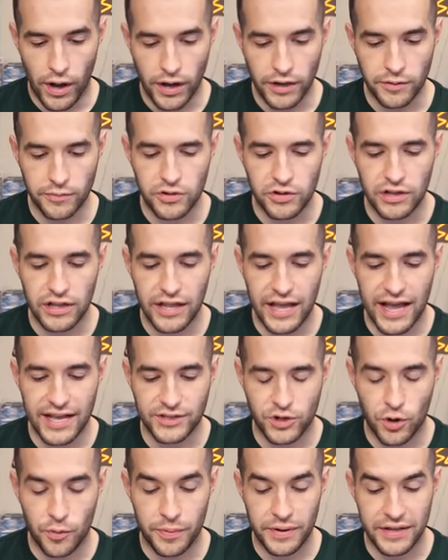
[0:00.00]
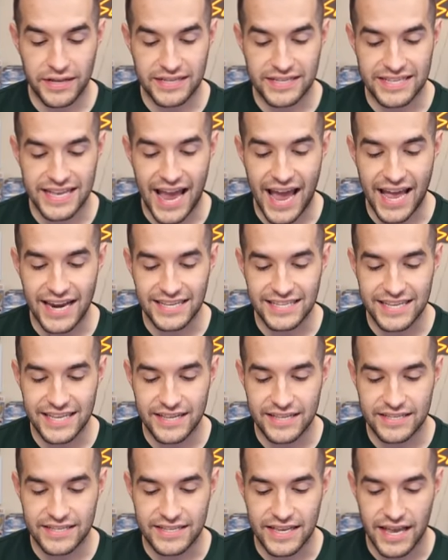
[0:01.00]
Welcome to the last opening. Sad to
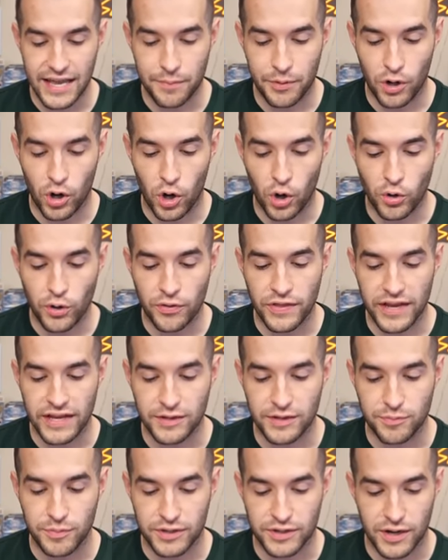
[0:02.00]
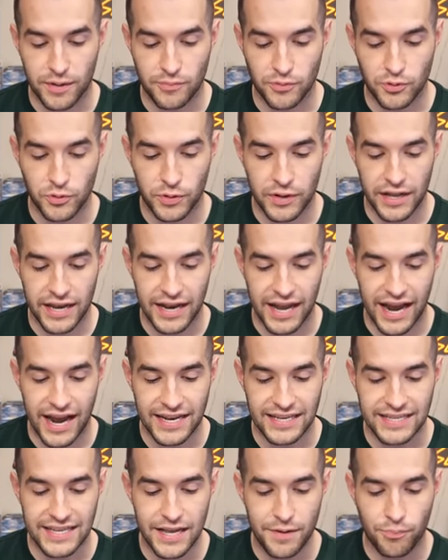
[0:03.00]
see this end, but all good things must come to an end.
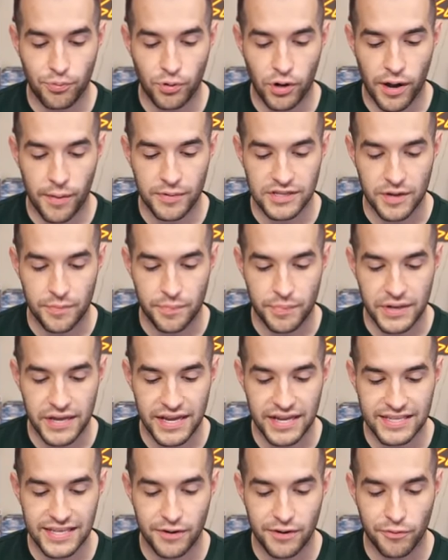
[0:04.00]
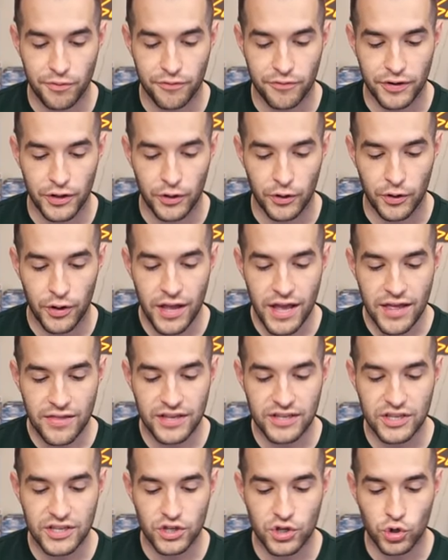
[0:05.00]
I did promise a PSA reveal.
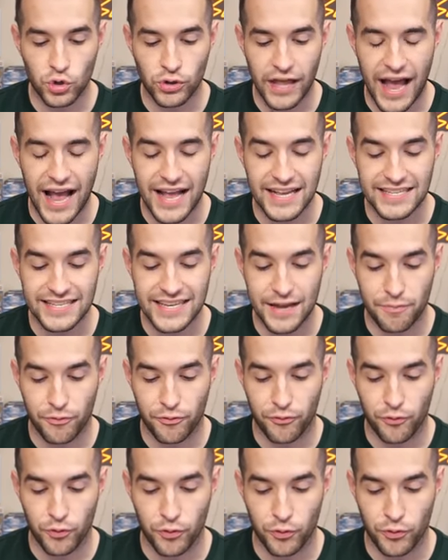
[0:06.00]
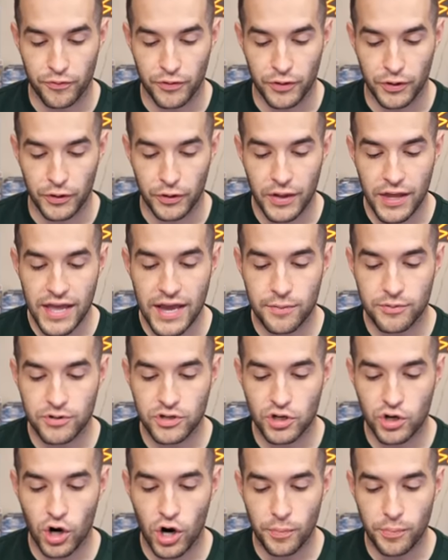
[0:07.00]
This is your last hint before the reveal. It
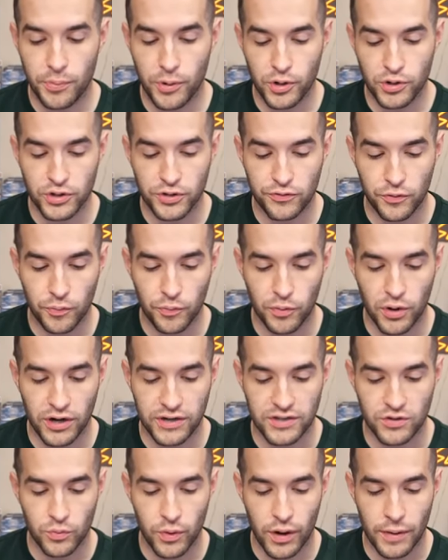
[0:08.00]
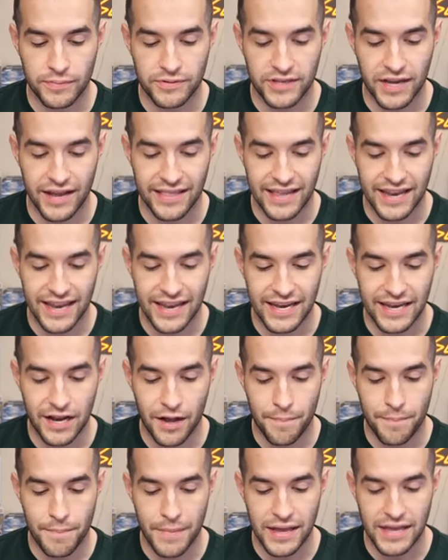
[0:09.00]
was a card purchased from Ruxin website that
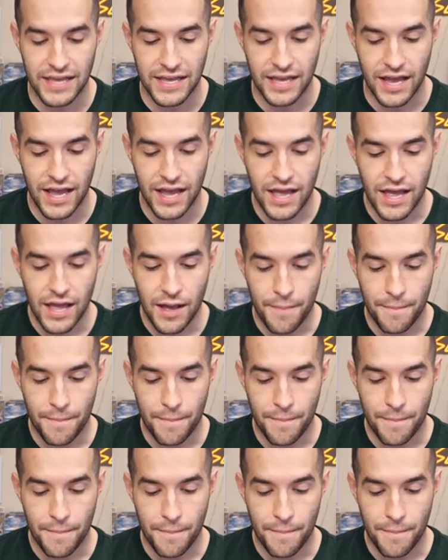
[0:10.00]
ended up making